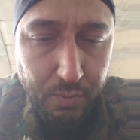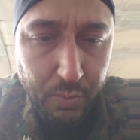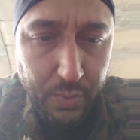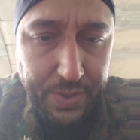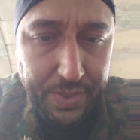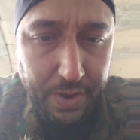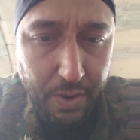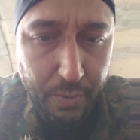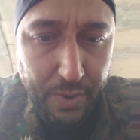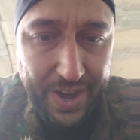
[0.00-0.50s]

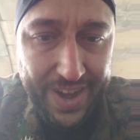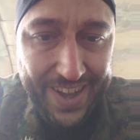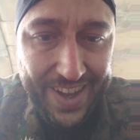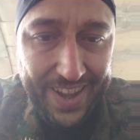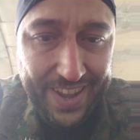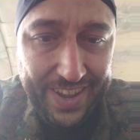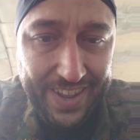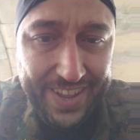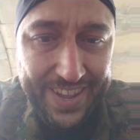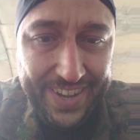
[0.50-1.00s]
when they're
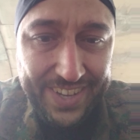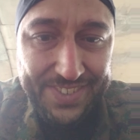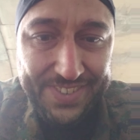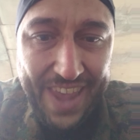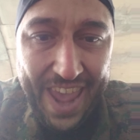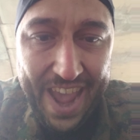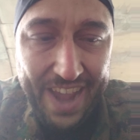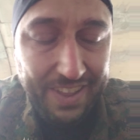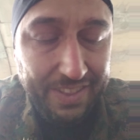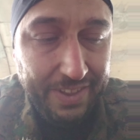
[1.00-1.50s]
reading
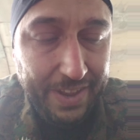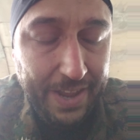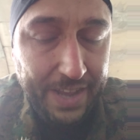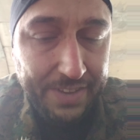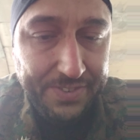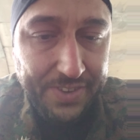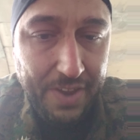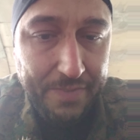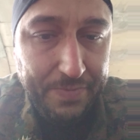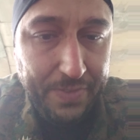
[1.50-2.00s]
exactly
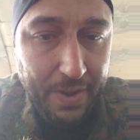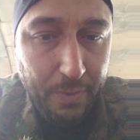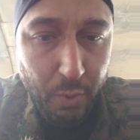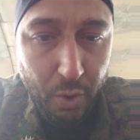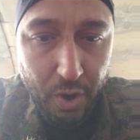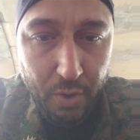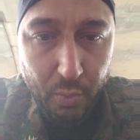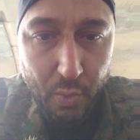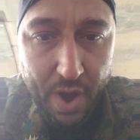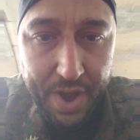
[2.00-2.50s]
as if they
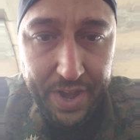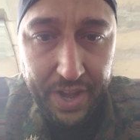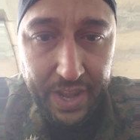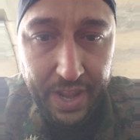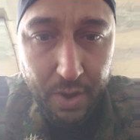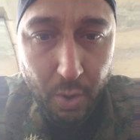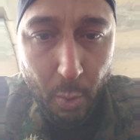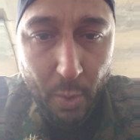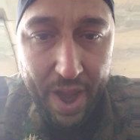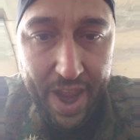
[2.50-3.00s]
weren't
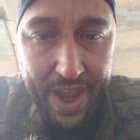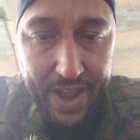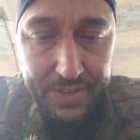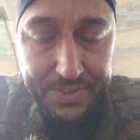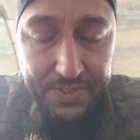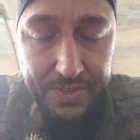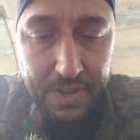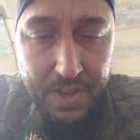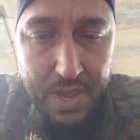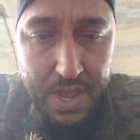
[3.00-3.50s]
running in arrays.